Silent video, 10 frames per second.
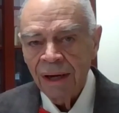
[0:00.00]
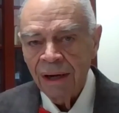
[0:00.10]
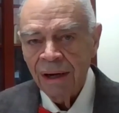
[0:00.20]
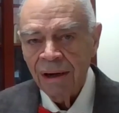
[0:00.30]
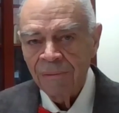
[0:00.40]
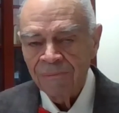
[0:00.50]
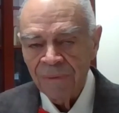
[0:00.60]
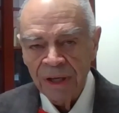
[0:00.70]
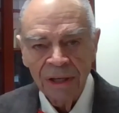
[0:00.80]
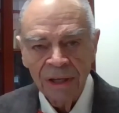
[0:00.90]

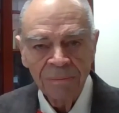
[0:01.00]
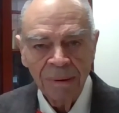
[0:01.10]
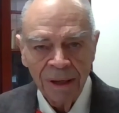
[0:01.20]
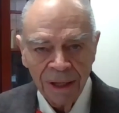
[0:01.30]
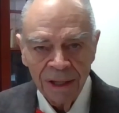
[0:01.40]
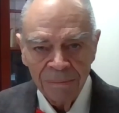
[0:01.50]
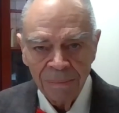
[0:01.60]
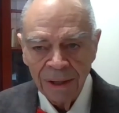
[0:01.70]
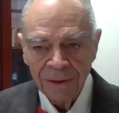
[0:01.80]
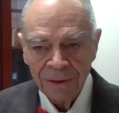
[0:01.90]
anybody that
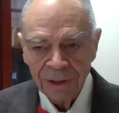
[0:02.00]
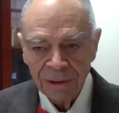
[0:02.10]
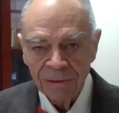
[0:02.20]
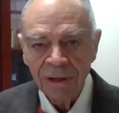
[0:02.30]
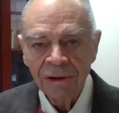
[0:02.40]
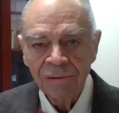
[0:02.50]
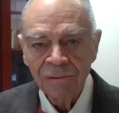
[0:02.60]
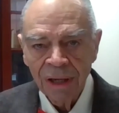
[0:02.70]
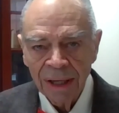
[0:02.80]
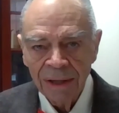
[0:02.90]
they're
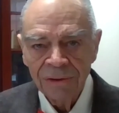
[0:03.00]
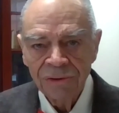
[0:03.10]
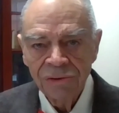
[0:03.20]
related to